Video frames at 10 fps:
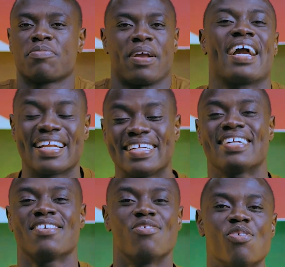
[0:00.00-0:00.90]
Check out
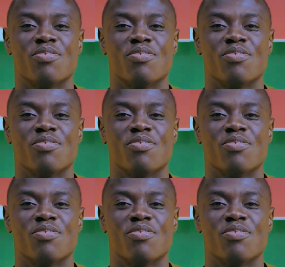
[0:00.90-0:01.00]
it.